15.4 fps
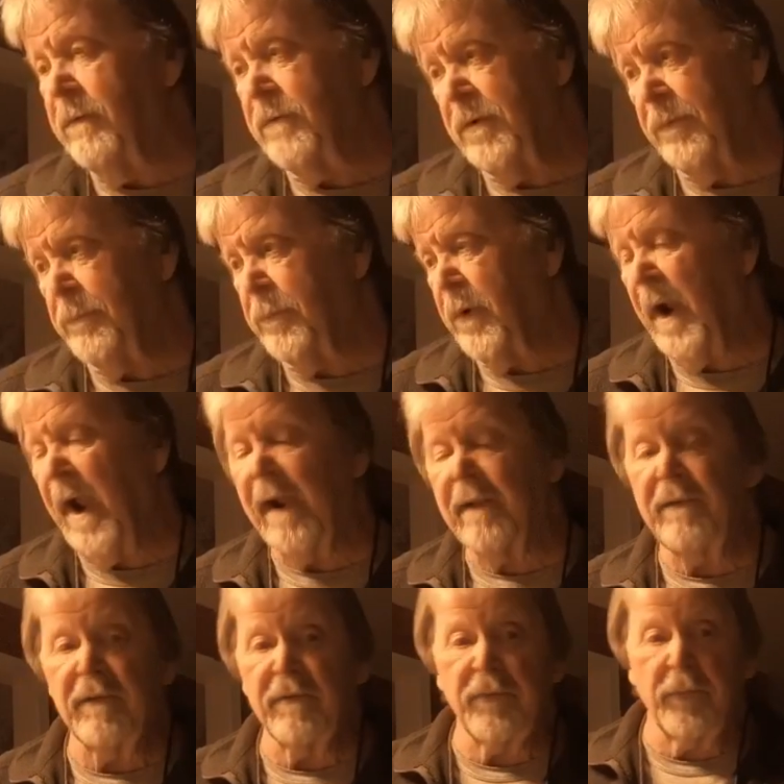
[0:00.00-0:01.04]
to
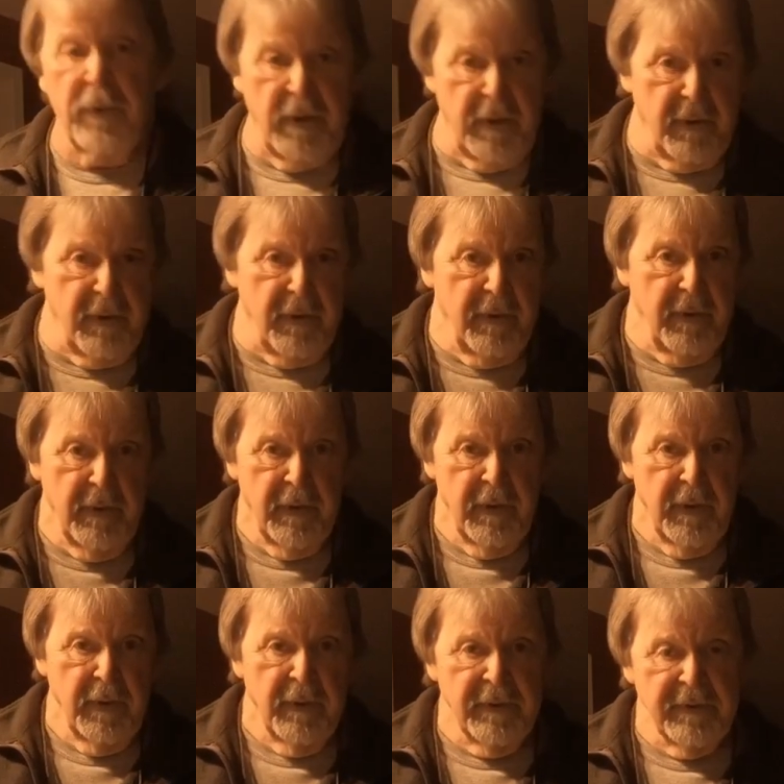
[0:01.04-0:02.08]
practice with
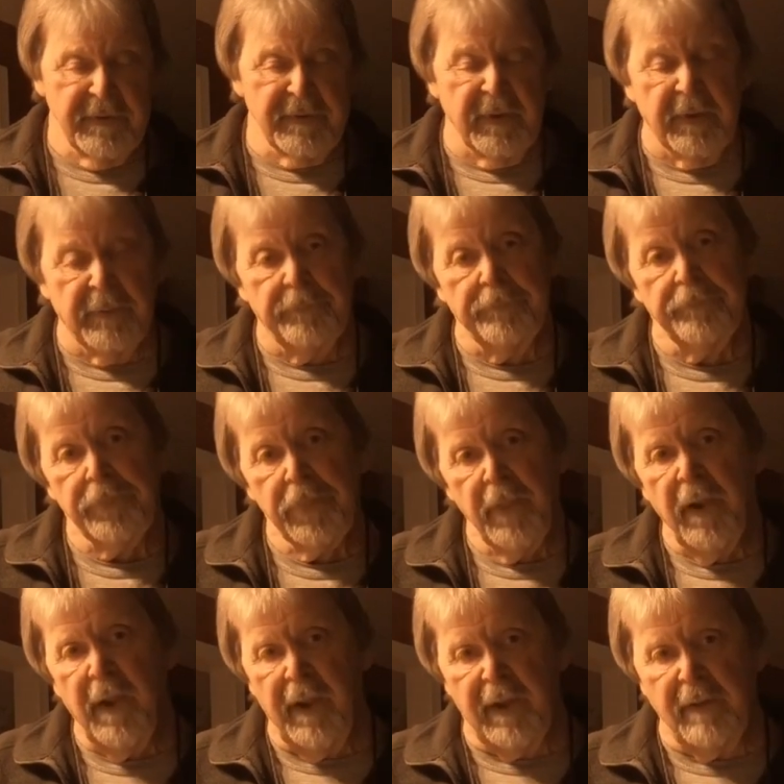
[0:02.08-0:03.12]
so
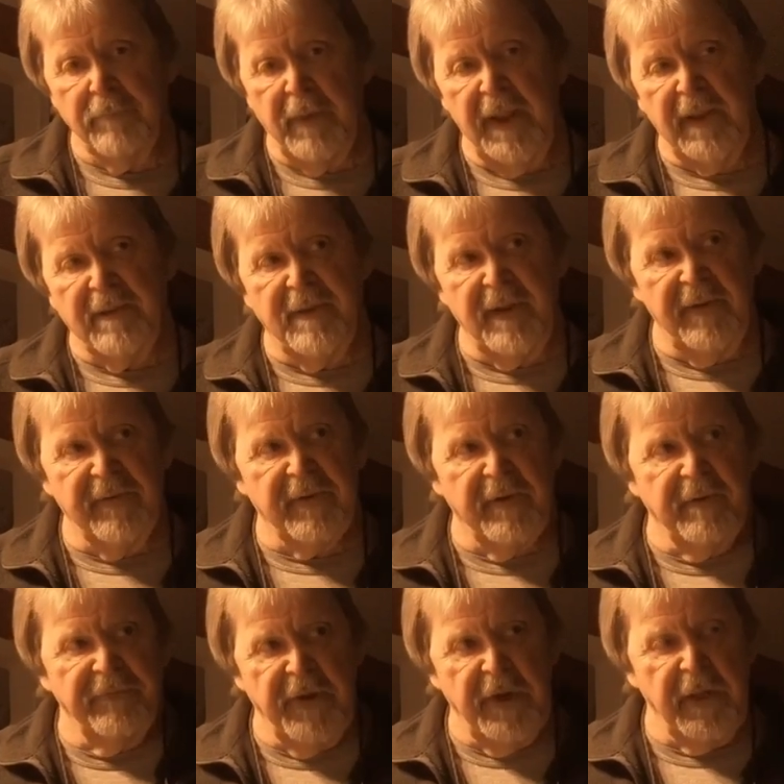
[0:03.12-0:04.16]
I can make
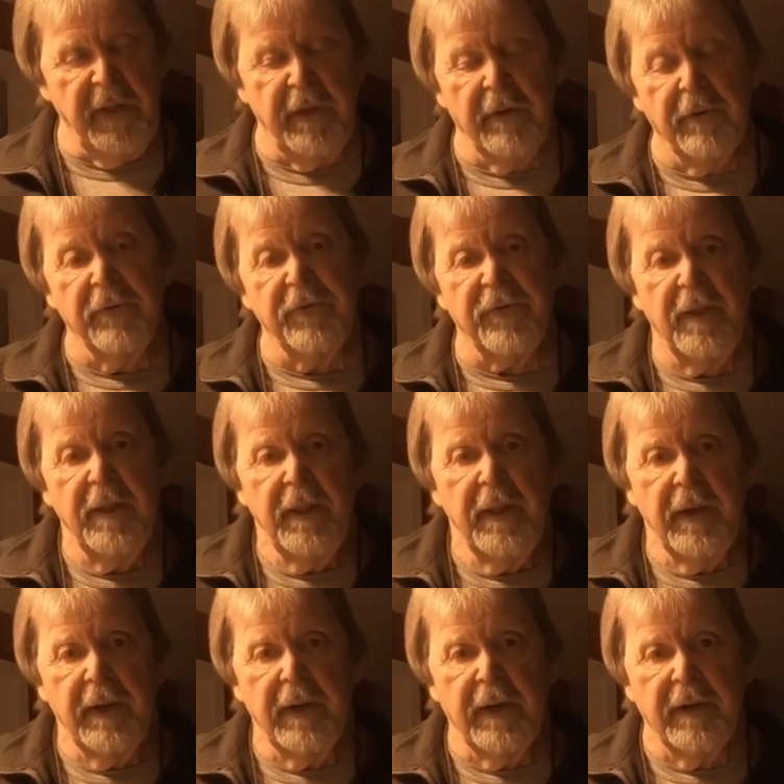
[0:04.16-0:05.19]
decent videos
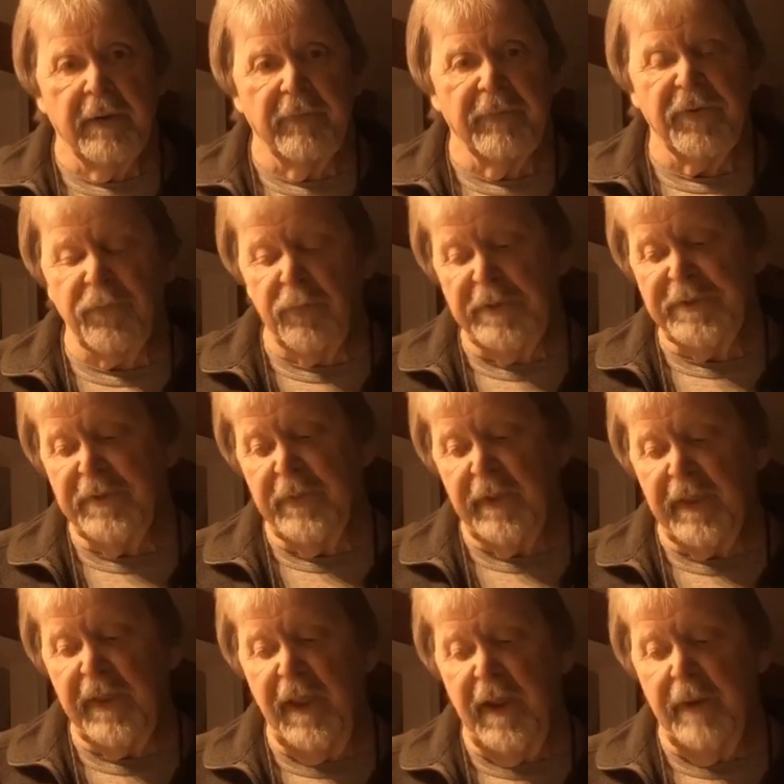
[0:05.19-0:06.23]
of switching
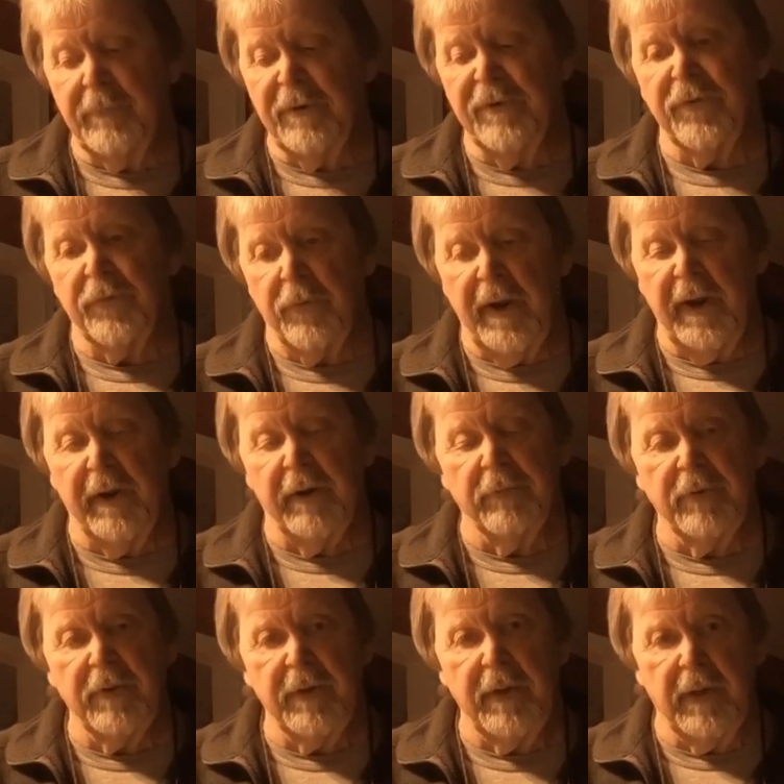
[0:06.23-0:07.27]
the cameras
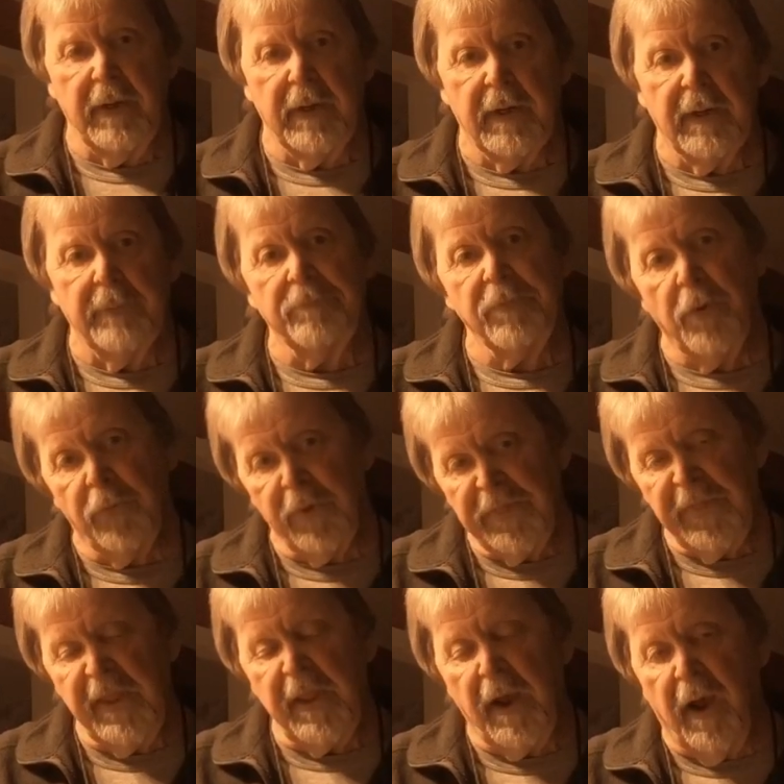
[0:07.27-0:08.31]
around uh,
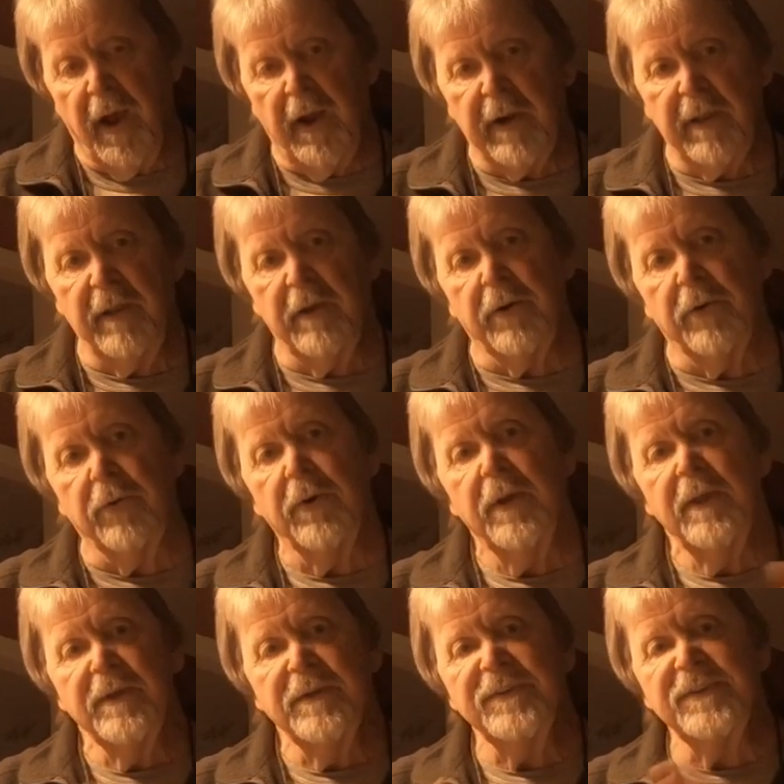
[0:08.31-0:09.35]
with the audio
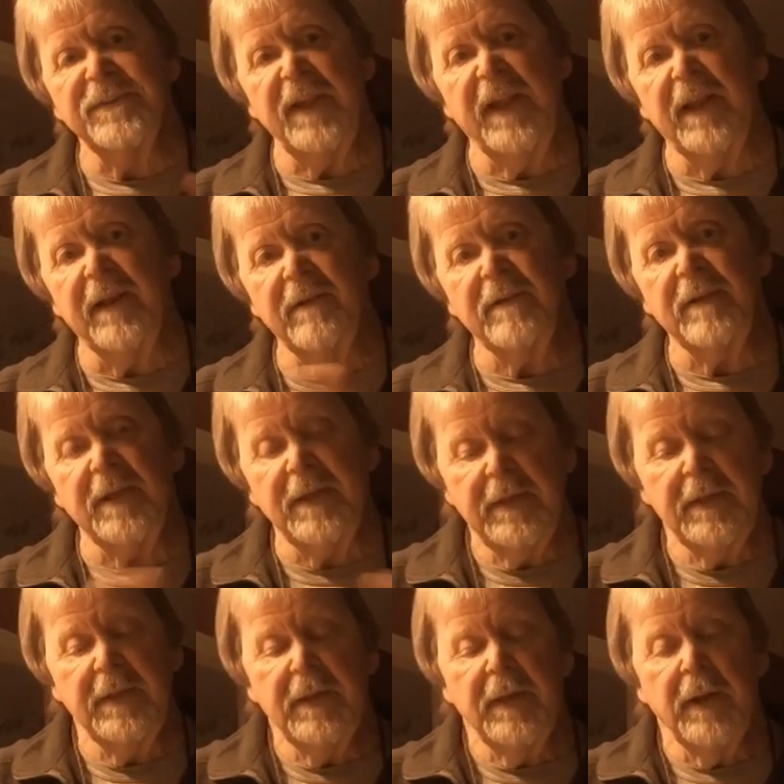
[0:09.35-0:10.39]
synced
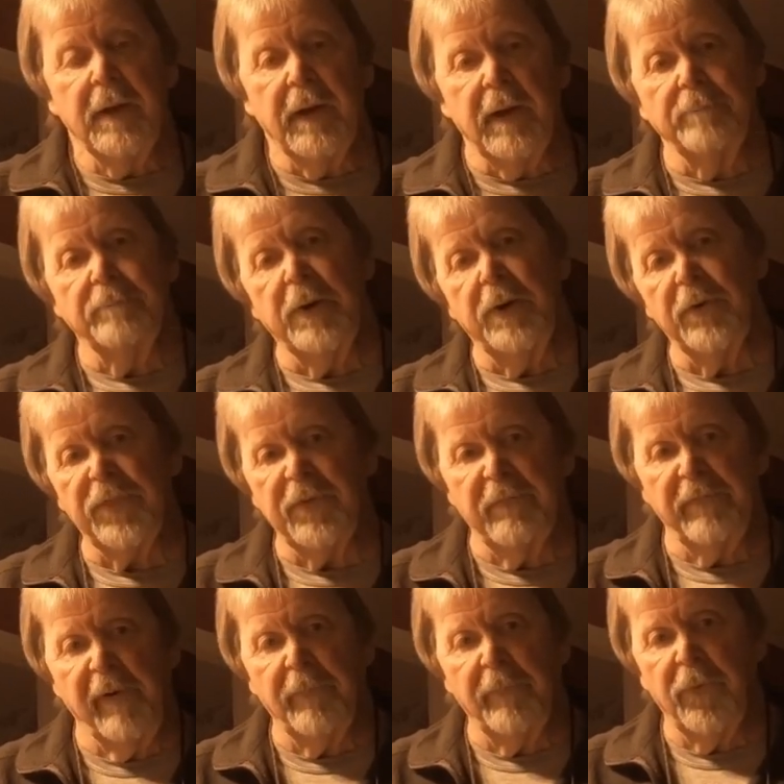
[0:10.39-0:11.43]
on both
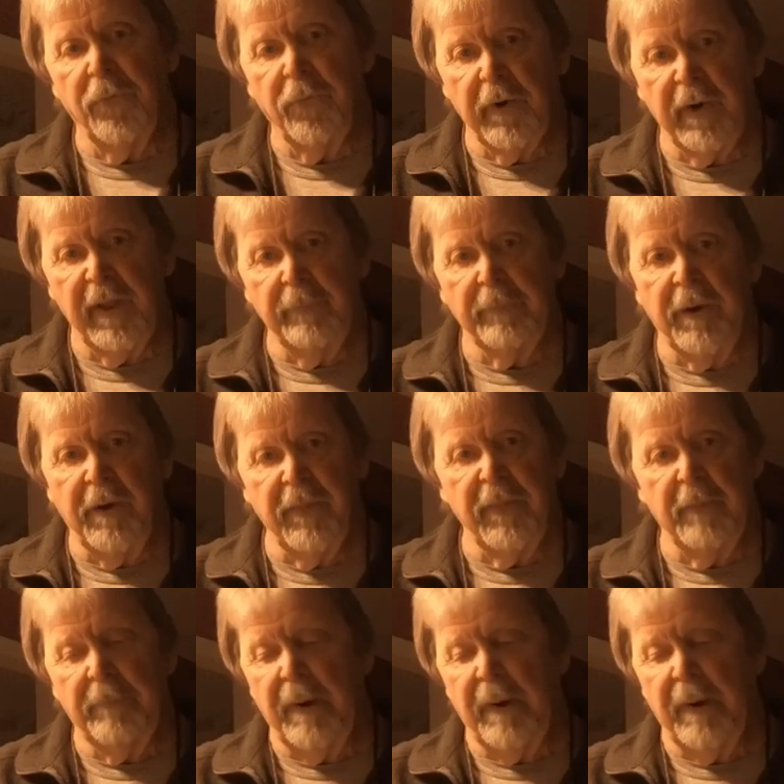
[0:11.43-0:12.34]
of them when I'm on the